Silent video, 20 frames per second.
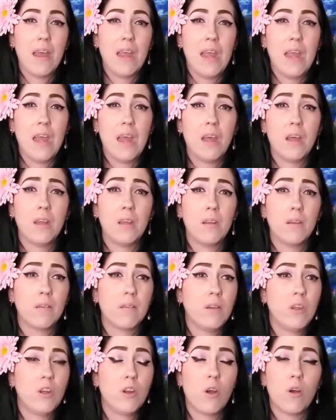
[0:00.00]
And,
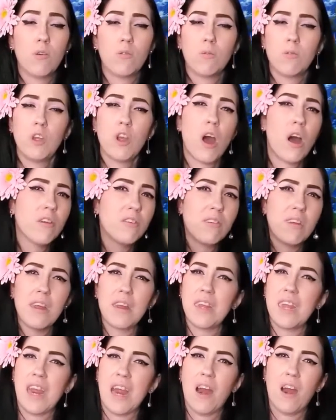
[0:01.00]
y'all
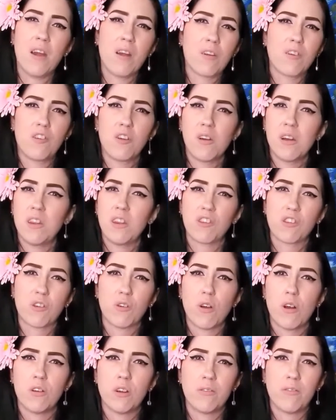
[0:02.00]
take care during this
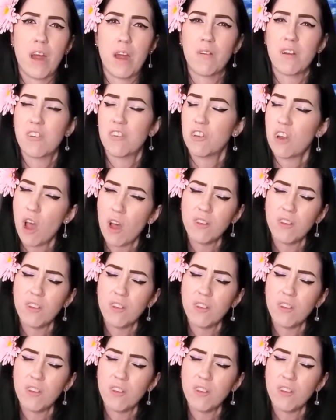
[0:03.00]
coronavirus.